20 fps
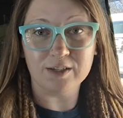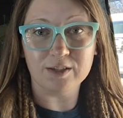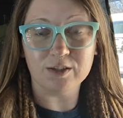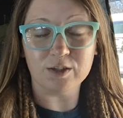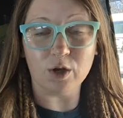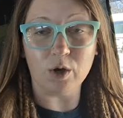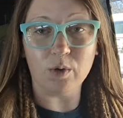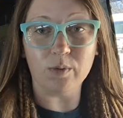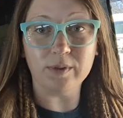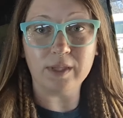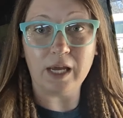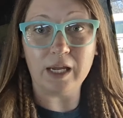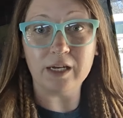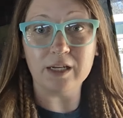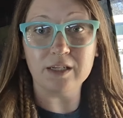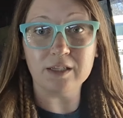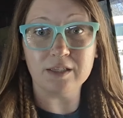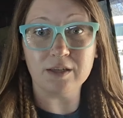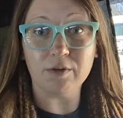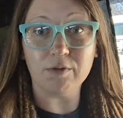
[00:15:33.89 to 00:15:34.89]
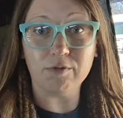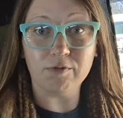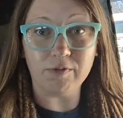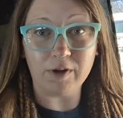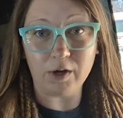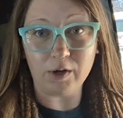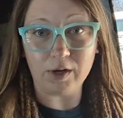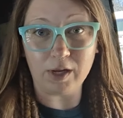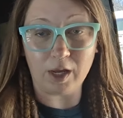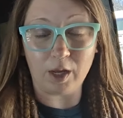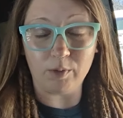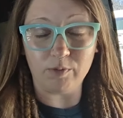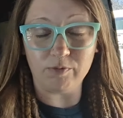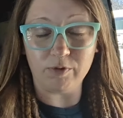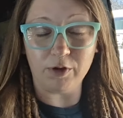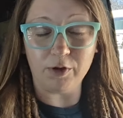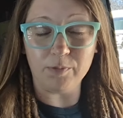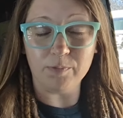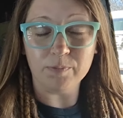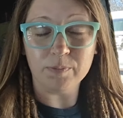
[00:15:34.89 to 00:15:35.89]
So that is very
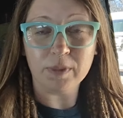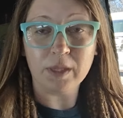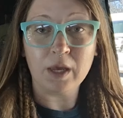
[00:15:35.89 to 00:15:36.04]
helpful.